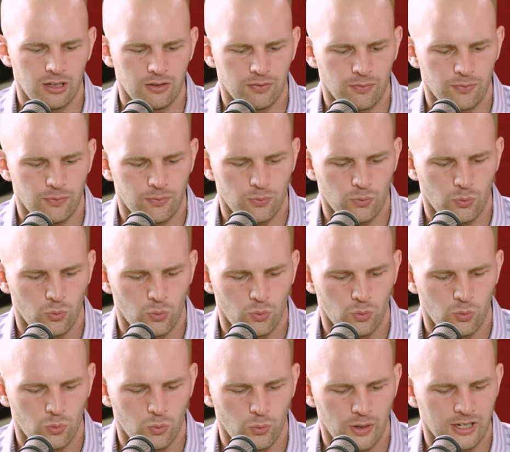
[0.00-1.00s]
if
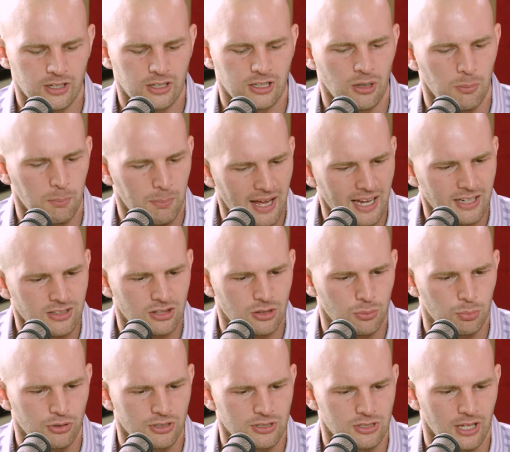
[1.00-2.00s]
we're going to come back to the
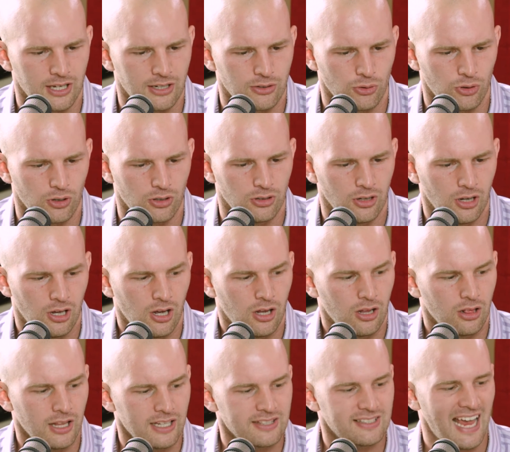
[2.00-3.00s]
bridge later on,
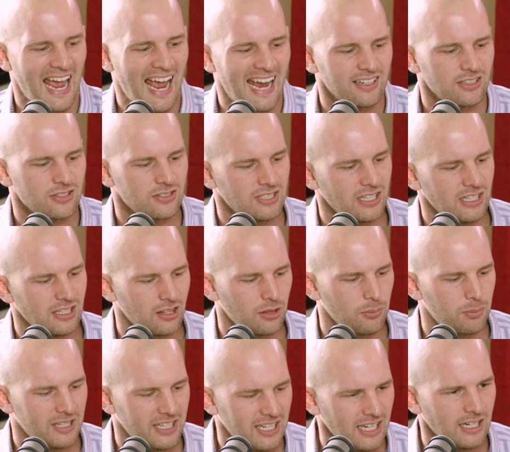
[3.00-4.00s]
let's add a scene at the
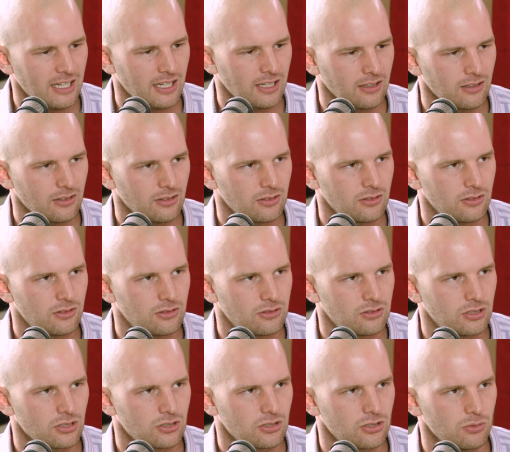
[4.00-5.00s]
beginning
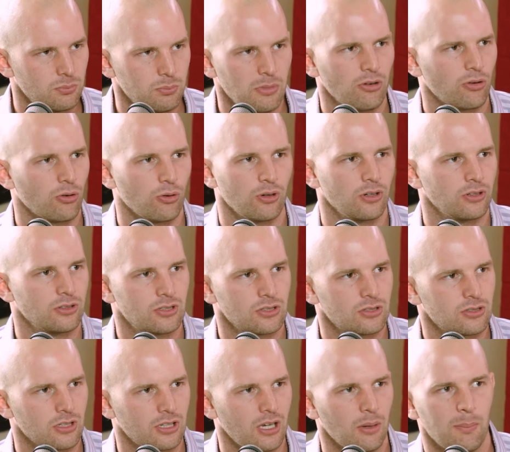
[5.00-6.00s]
just to mirror it,
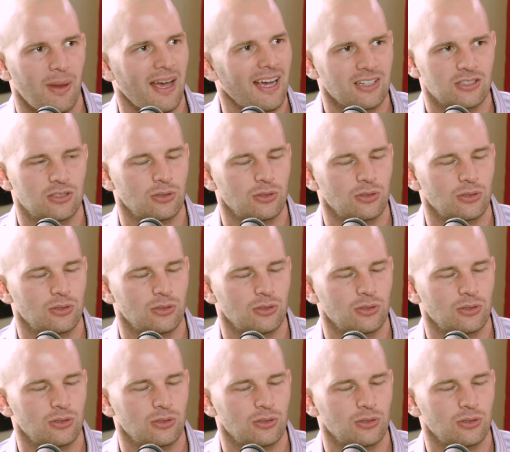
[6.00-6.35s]
just to come back